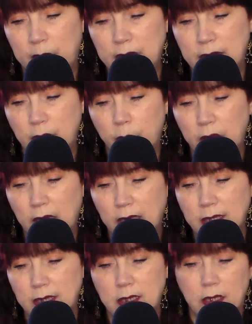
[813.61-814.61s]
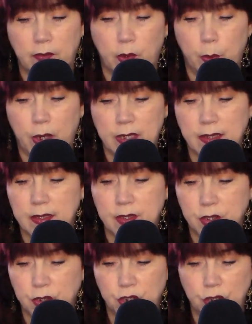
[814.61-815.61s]
But someone had to deliver
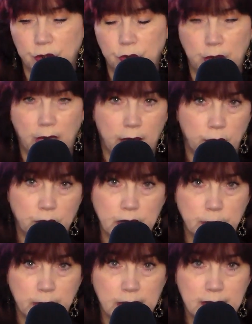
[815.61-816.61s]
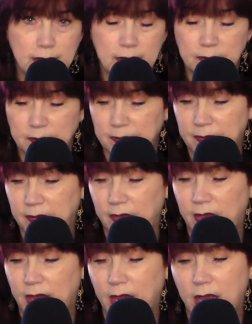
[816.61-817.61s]
presents to children at Christmas.
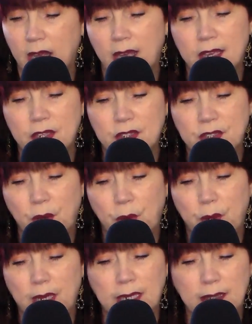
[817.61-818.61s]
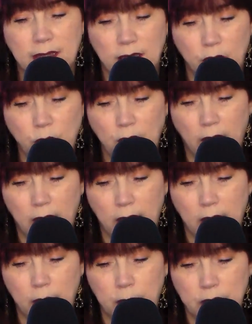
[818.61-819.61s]
So in the
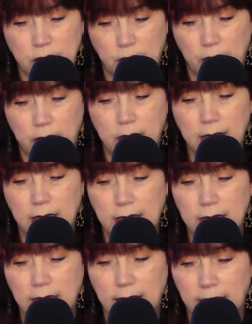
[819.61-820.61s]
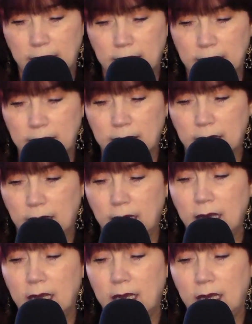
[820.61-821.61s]
UK, particularly in England,
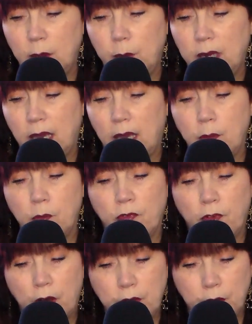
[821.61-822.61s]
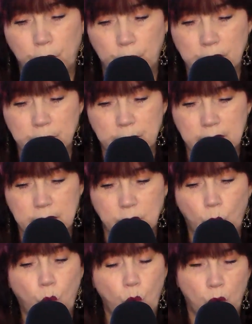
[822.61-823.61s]
he became Father
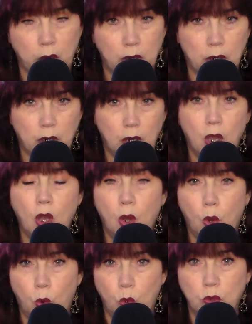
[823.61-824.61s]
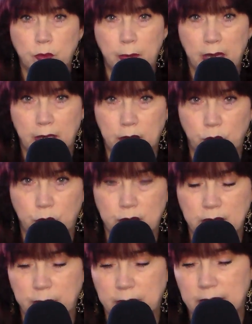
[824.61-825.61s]
Christmas or Old Man
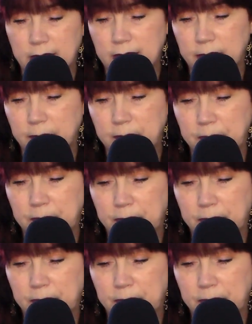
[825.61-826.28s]
Christmas,